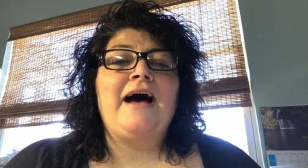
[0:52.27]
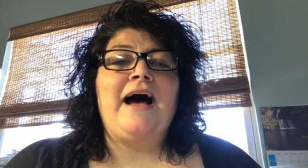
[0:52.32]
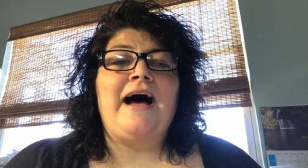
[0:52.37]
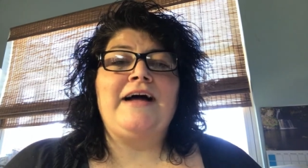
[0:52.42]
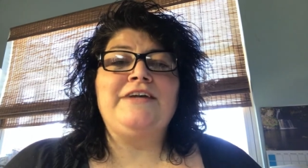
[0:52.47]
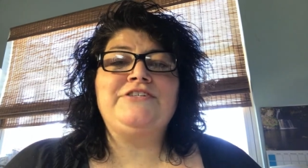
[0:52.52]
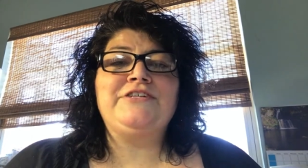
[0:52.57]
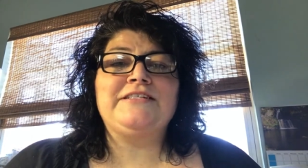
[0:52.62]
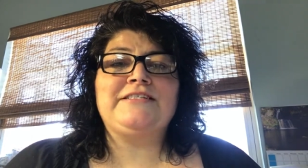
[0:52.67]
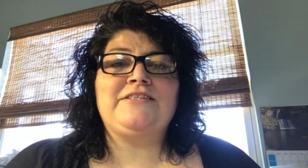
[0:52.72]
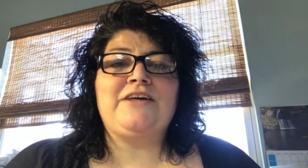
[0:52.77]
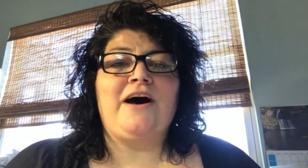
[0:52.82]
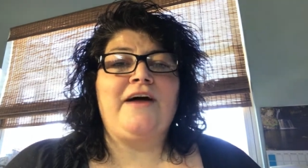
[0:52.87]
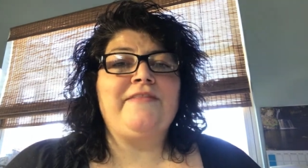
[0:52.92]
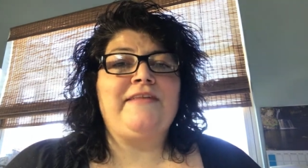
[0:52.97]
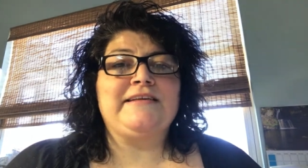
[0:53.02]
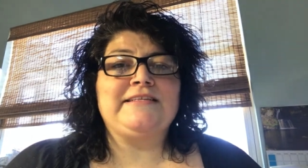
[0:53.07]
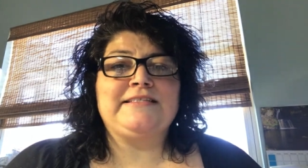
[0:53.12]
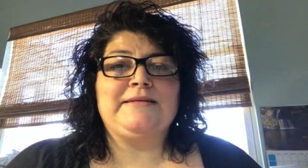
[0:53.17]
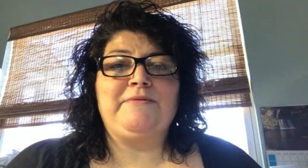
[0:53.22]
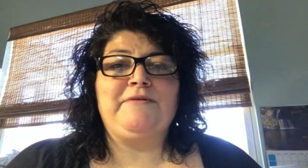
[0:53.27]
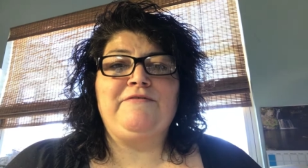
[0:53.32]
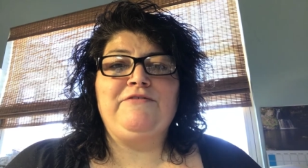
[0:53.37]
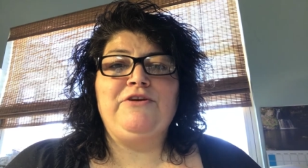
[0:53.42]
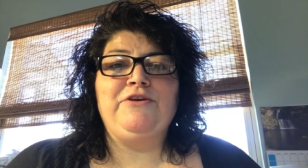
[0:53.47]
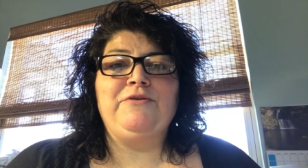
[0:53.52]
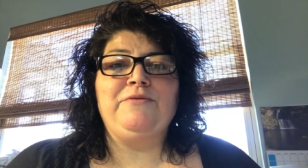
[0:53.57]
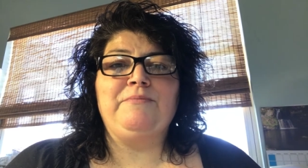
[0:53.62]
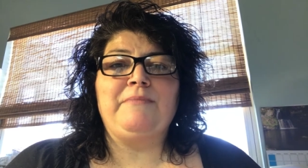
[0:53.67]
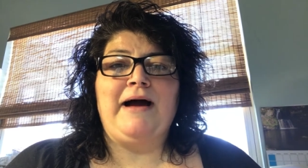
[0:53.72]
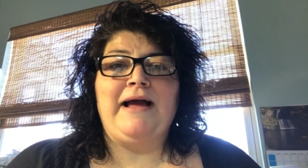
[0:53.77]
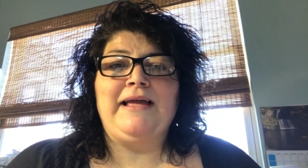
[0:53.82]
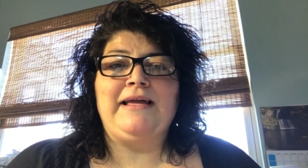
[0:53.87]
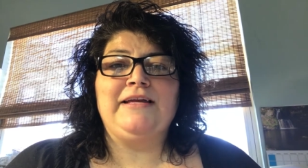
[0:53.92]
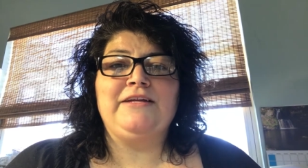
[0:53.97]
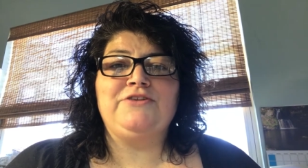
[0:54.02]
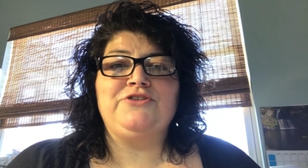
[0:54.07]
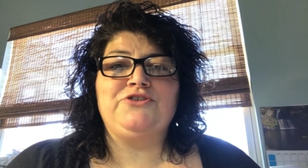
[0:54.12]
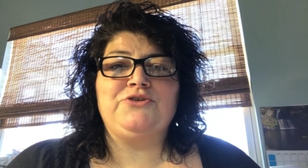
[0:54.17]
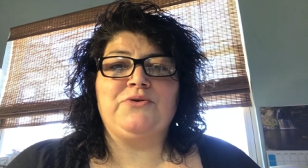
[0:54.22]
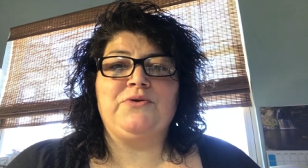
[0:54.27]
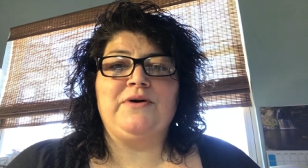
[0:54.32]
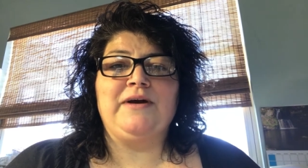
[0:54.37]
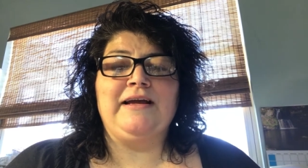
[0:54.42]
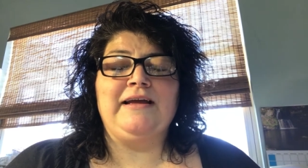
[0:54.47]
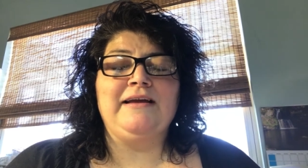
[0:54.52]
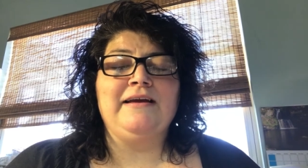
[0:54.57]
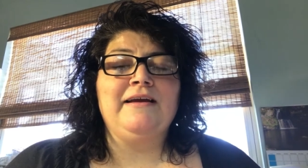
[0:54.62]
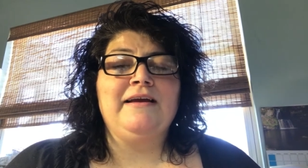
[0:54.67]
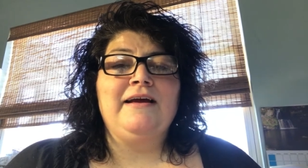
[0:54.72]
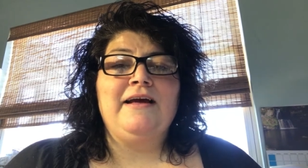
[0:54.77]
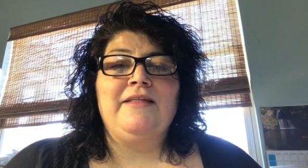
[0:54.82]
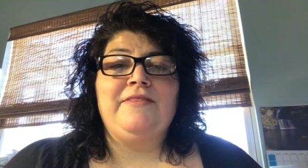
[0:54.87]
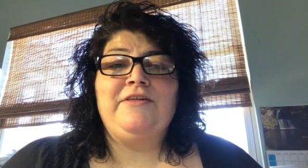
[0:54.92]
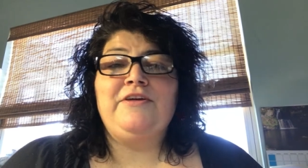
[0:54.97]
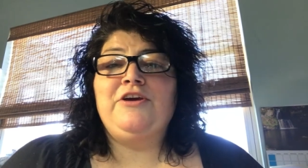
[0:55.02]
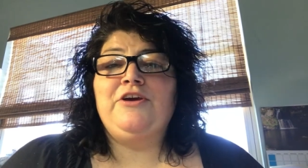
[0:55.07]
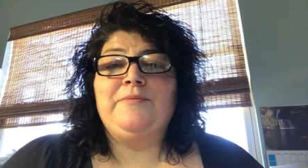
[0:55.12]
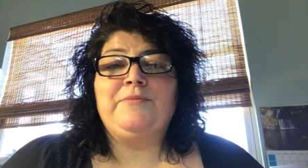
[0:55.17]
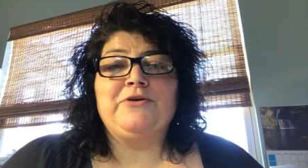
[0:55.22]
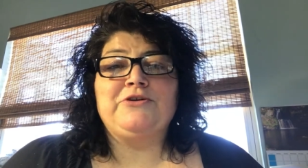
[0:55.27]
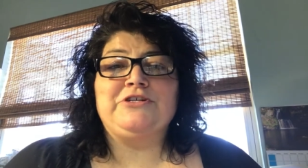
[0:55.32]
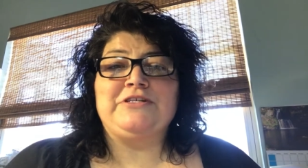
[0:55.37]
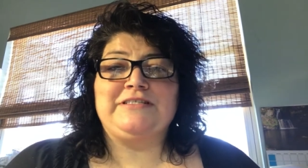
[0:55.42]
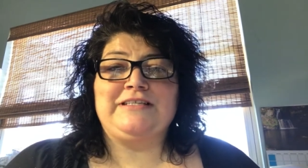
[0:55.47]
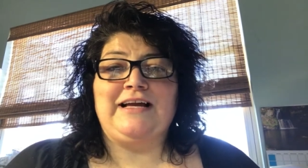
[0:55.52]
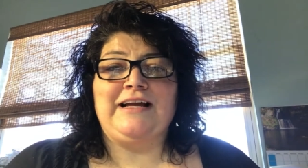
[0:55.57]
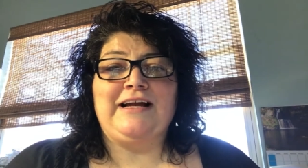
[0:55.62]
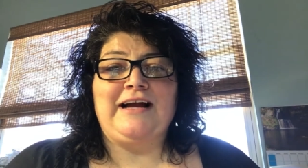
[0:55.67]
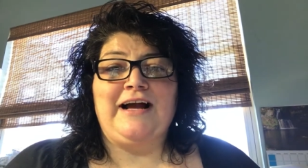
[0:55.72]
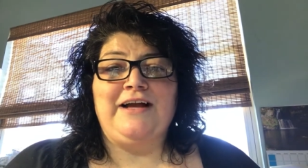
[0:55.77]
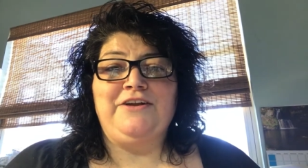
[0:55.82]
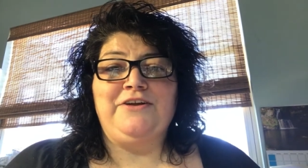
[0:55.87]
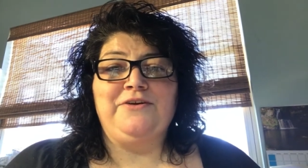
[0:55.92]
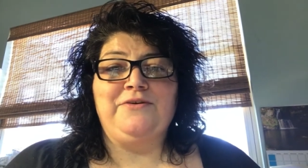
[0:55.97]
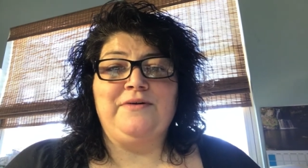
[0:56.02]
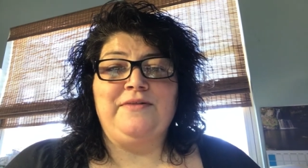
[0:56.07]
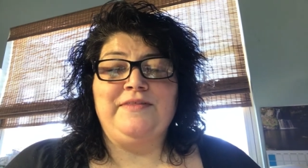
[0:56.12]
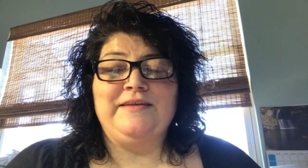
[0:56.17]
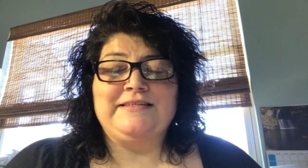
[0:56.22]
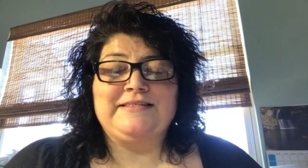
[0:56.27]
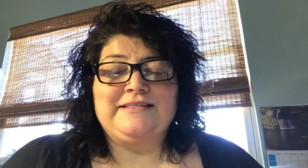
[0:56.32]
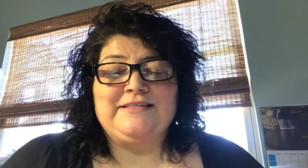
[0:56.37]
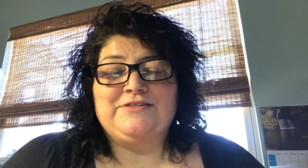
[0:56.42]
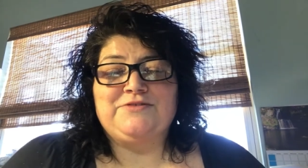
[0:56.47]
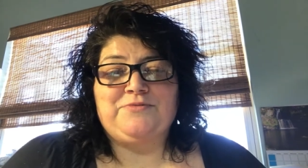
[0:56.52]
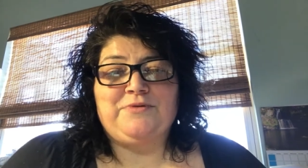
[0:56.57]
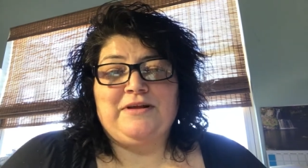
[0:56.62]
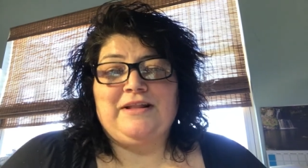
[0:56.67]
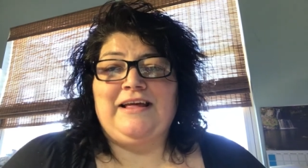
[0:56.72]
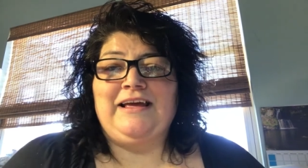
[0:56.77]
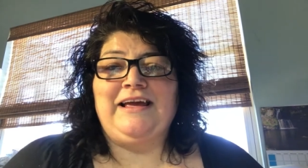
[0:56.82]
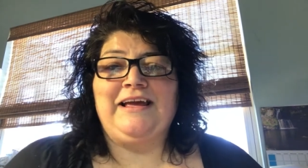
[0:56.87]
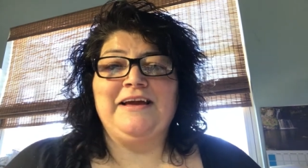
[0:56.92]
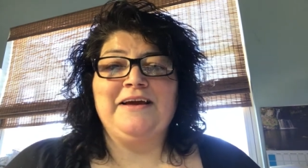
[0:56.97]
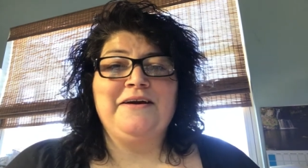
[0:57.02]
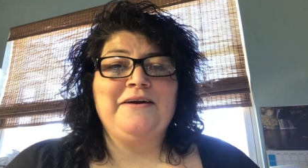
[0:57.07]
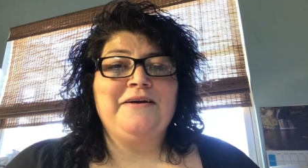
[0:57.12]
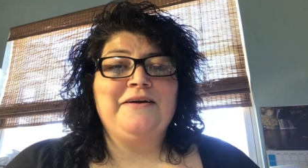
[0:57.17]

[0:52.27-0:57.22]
I just thought that some of you might enjoy the humor just like I do, and this is really